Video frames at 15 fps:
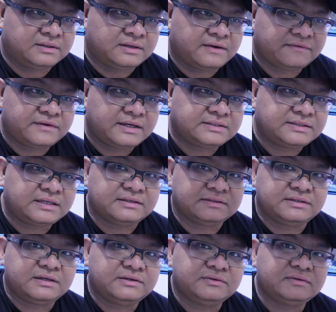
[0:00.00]
After I set the
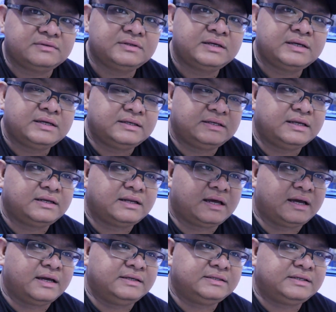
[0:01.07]
schedule, then
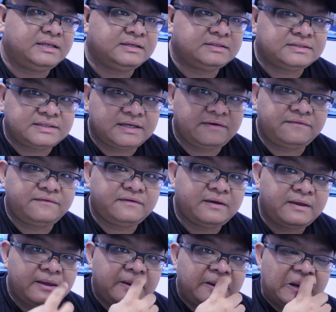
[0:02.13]
I click save.
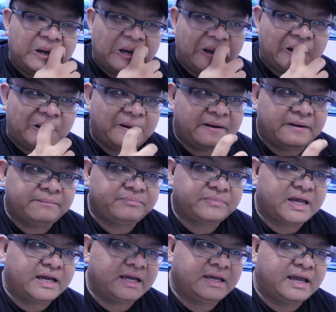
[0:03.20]

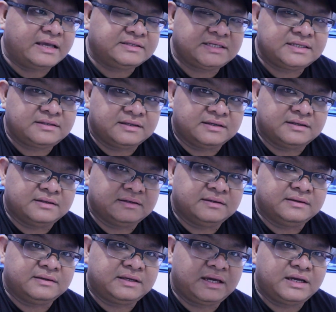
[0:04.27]
I exit
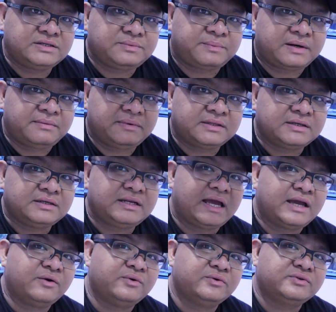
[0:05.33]
the KH parameter,
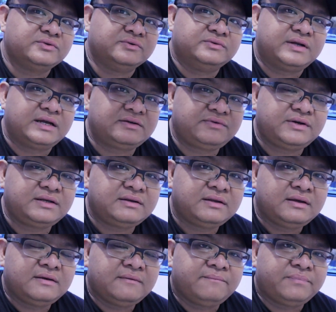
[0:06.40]
then I go to nitrate.
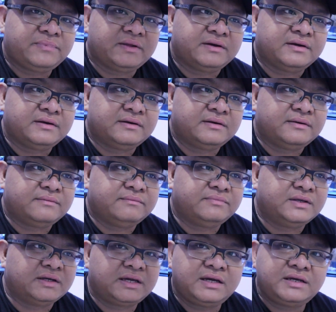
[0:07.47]

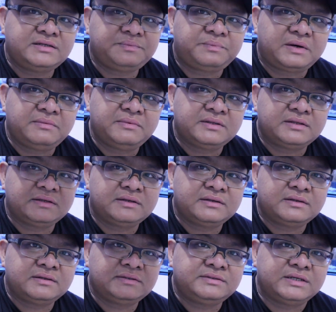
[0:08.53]
The KH
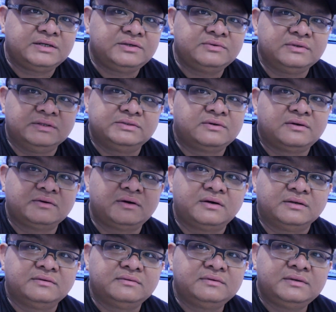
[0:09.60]
parameter schedule is all
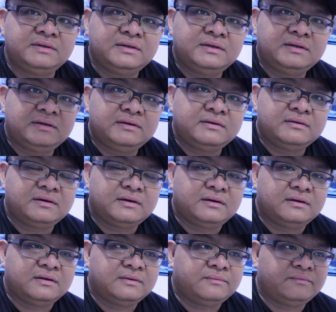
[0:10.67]
gone.
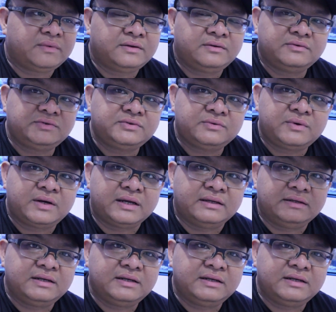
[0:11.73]
I'm not sure why.